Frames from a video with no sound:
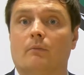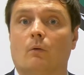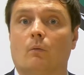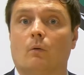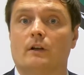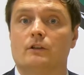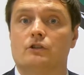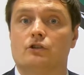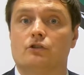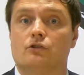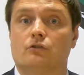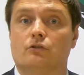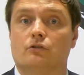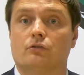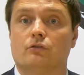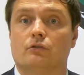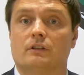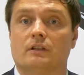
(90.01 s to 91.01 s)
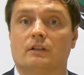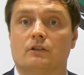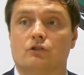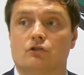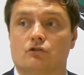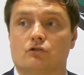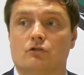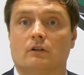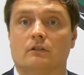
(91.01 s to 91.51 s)
which you can
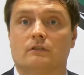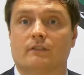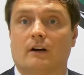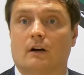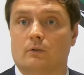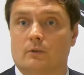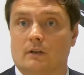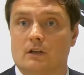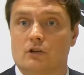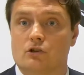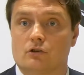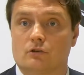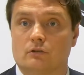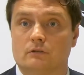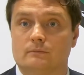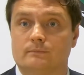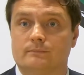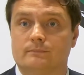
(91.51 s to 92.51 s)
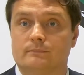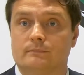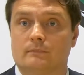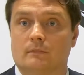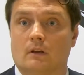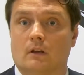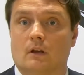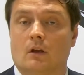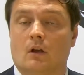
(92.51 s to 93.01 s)
instruct valuation on.
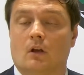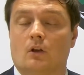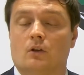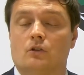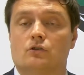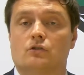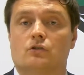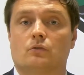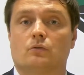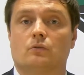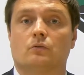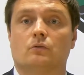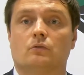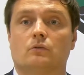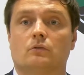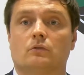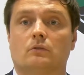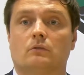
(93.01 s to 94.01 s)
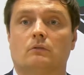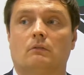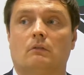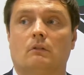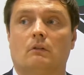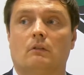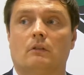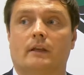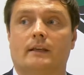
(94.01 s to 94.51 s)
So
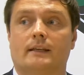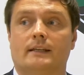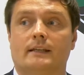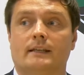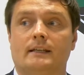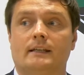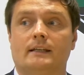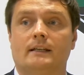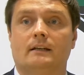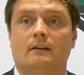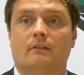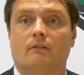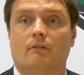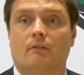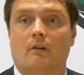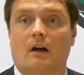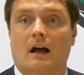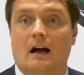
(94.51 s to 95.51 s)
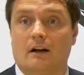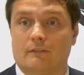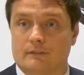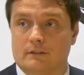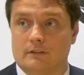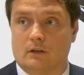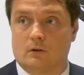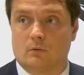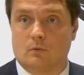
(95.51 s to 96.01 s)
the key after
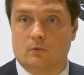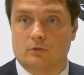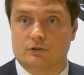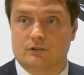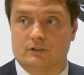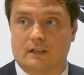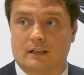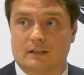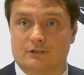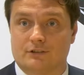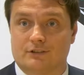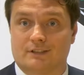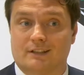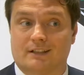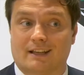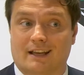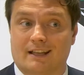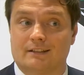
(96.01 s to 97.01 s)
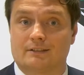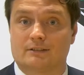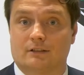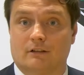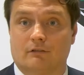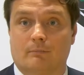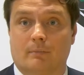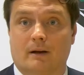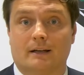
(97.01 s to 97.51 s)
the quote stage is to get the
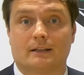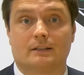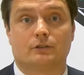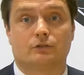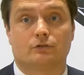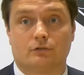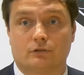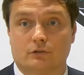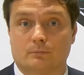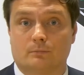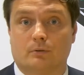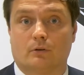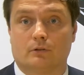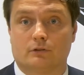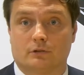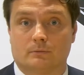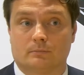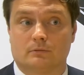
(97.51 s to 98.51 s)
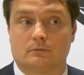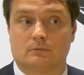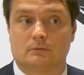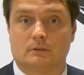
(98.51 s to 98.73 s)
stuff back as soon as possible,